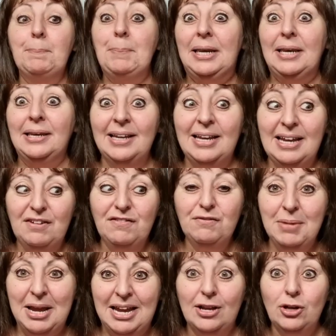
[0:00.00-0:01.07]
Believe
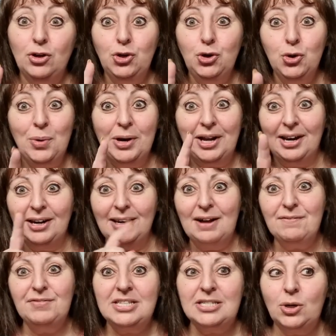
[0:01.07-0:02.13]
me, you are going to
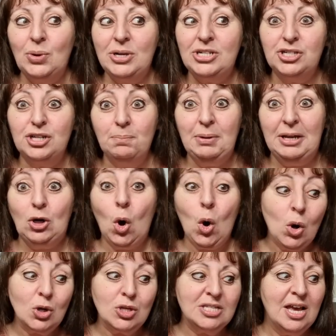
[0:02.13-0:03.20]
love this question
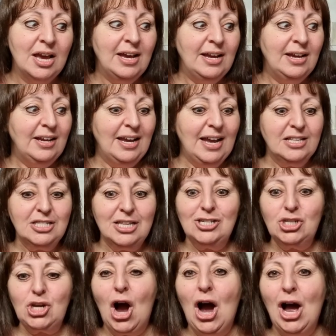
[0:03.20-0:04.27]
because it's
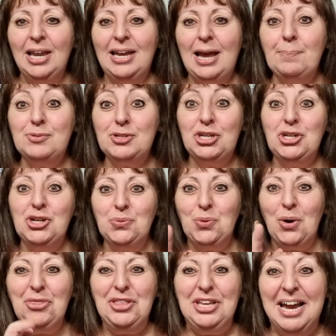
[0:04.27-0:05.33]
entirely up to you
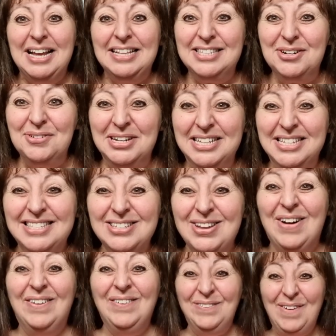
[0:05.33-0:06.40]
what the answer is.
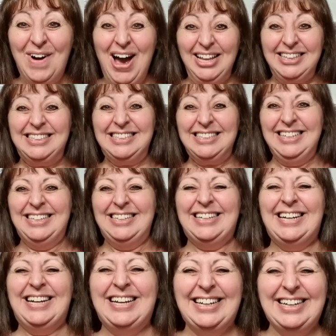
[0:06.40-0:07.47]

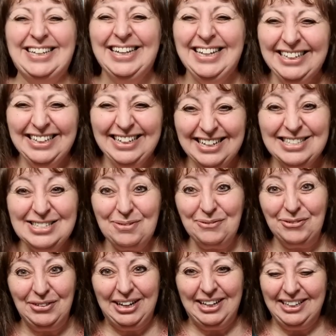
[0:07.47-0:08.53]
What? It's
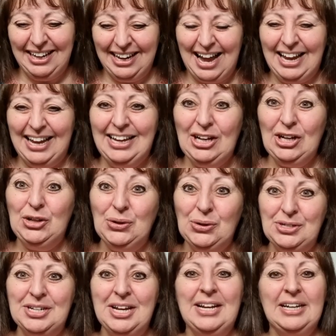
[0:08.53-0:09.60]
really a
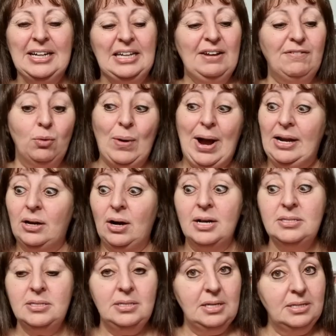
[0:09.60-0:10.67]
good giveaway,
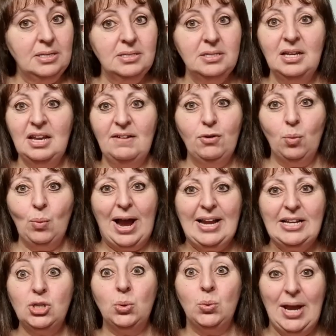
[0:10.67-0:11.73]
guys. This is the
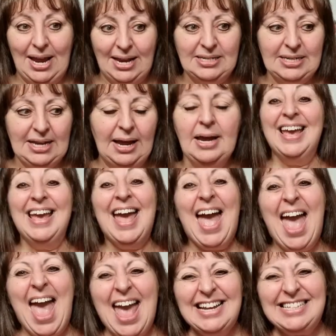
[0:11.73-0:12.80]
giveaway to enter,
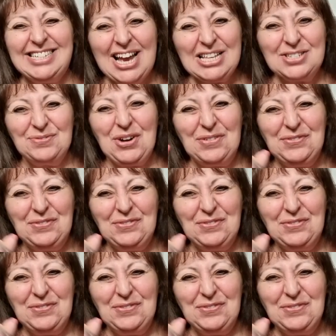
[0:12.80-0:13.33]
and just